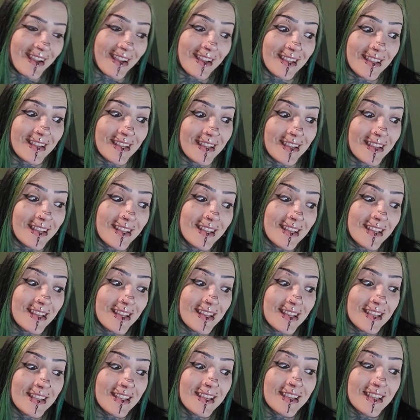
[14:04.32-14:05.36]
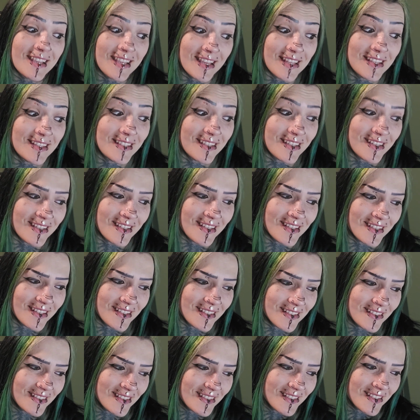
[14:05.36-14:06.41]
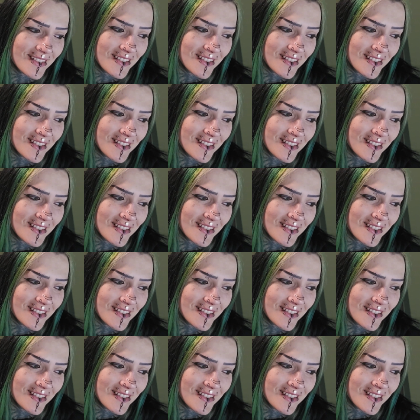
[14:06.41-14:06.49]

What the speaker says: I can get there.